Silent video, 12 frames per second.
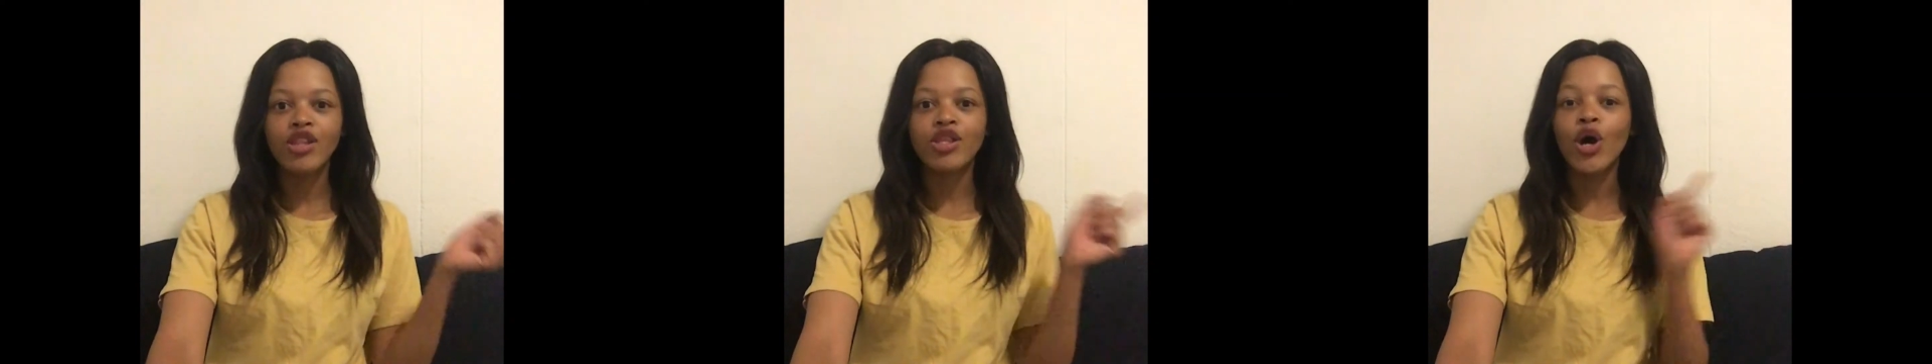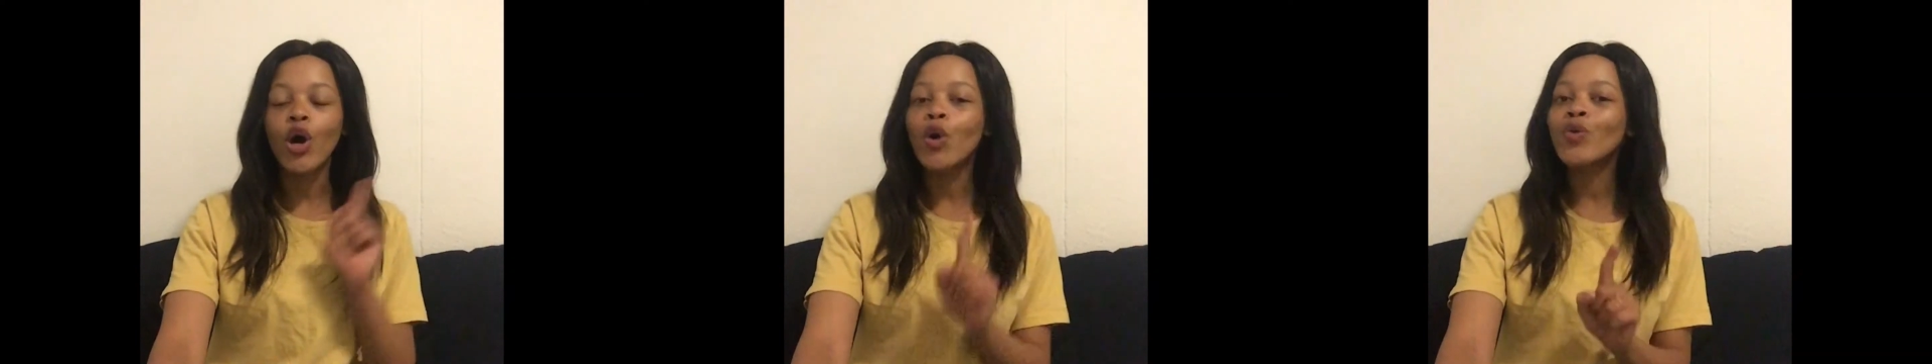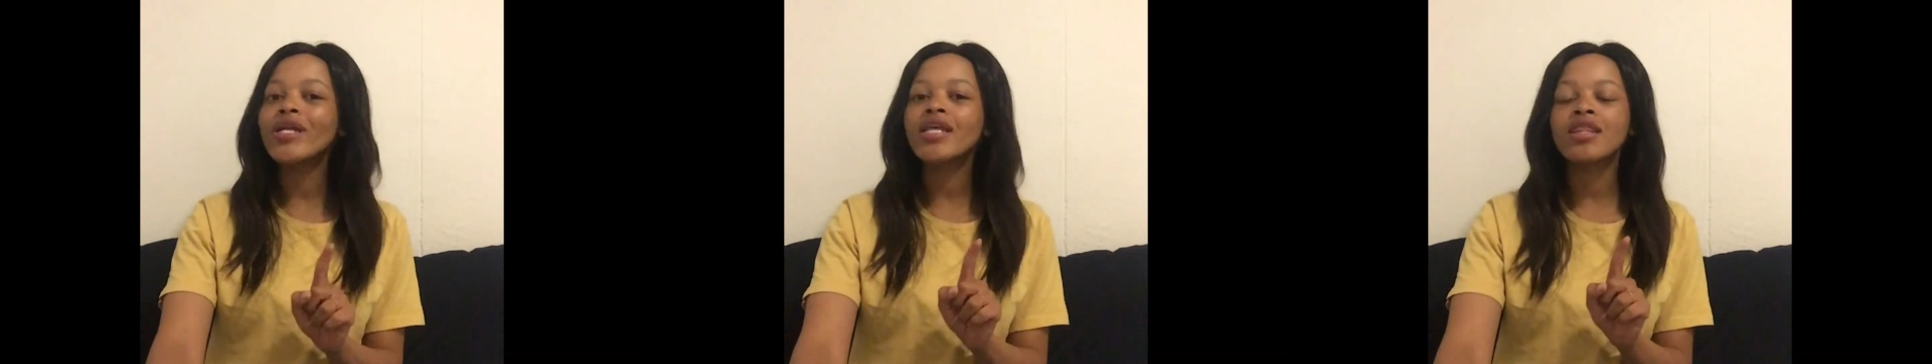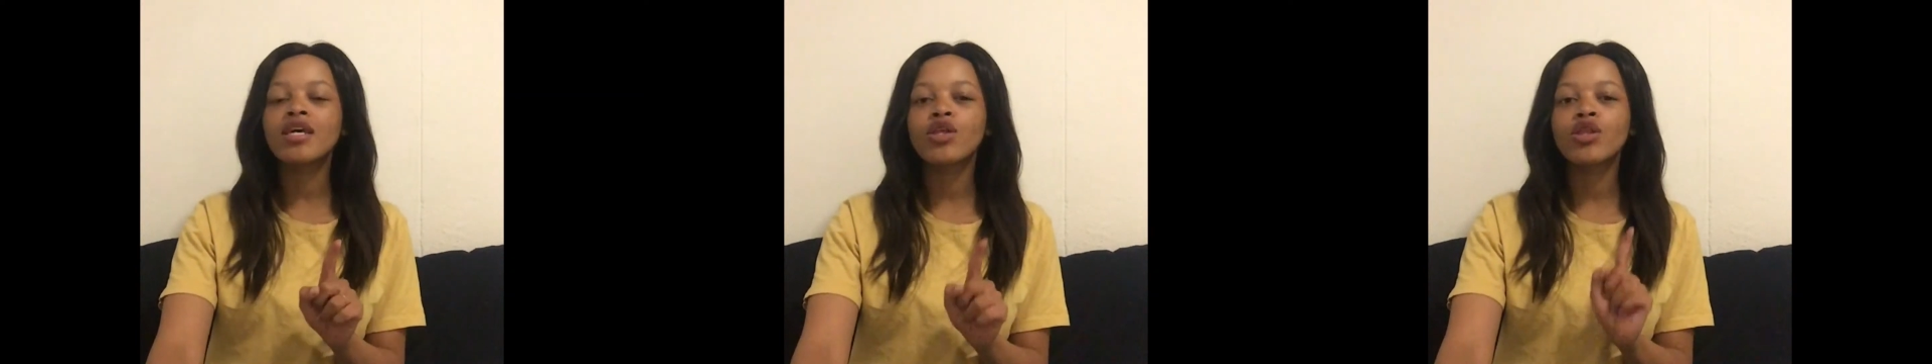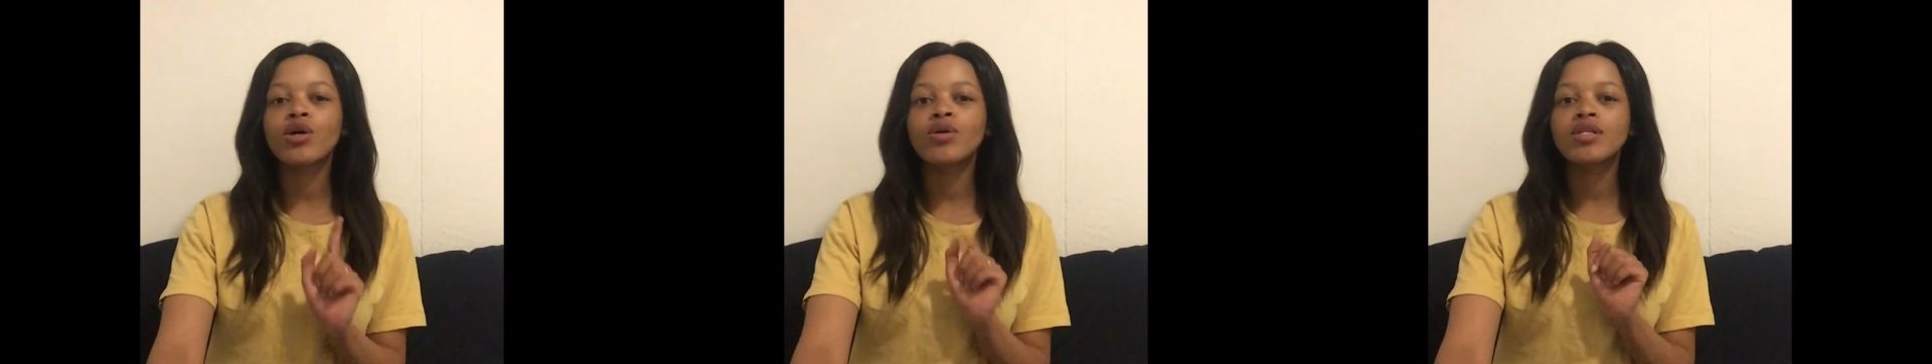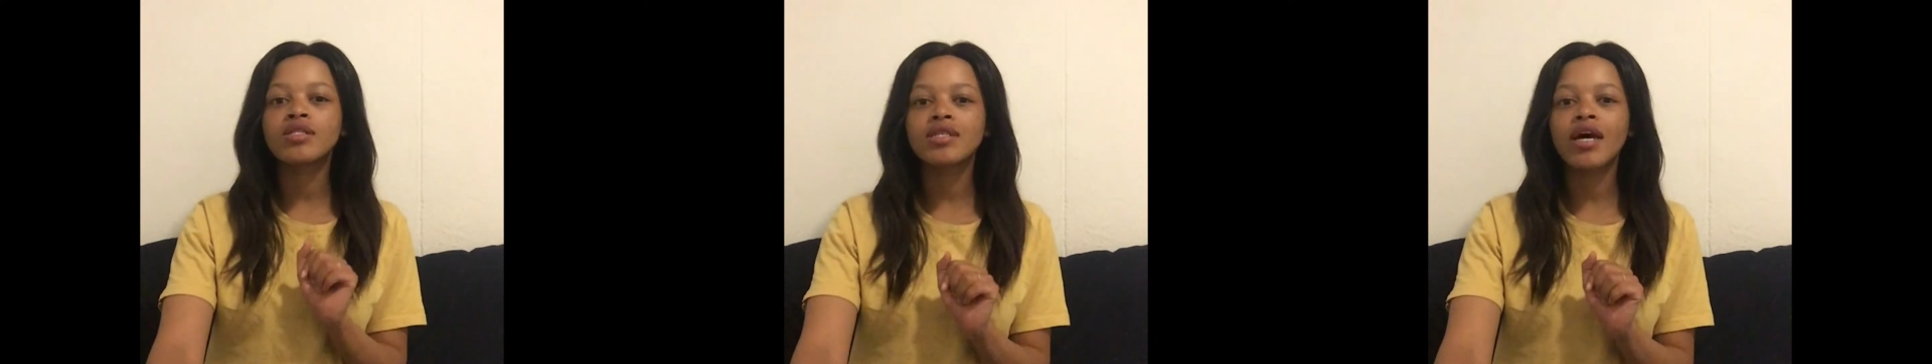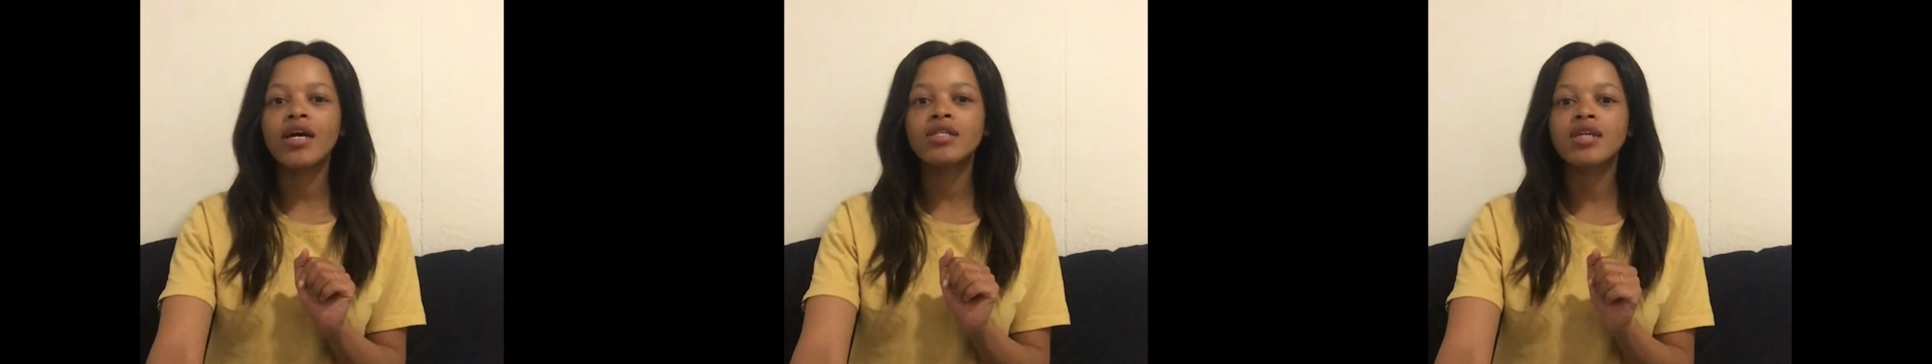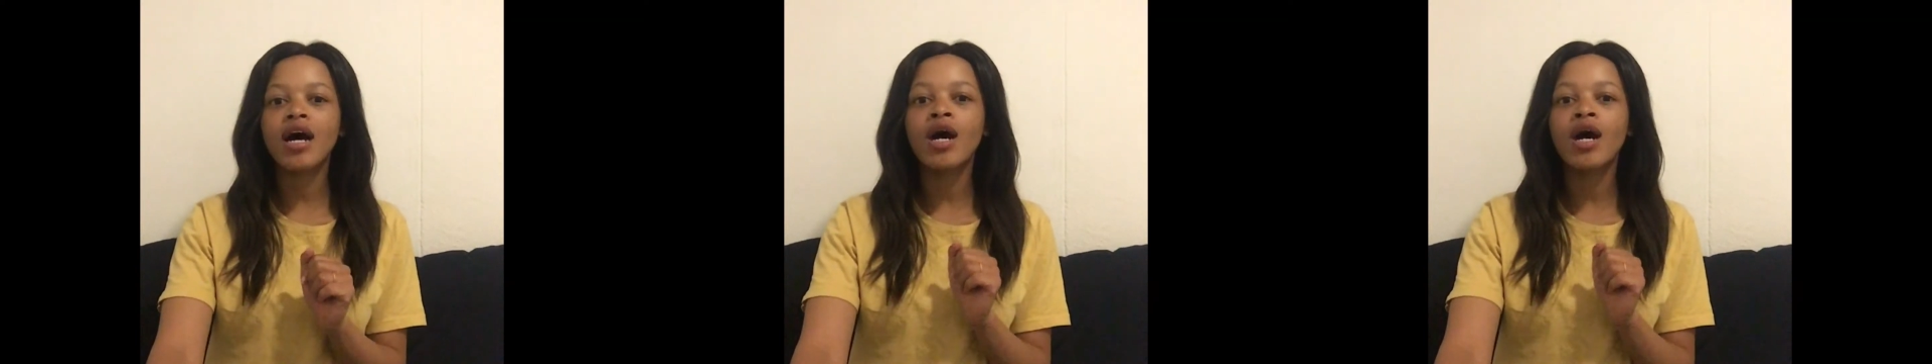The only thing though is that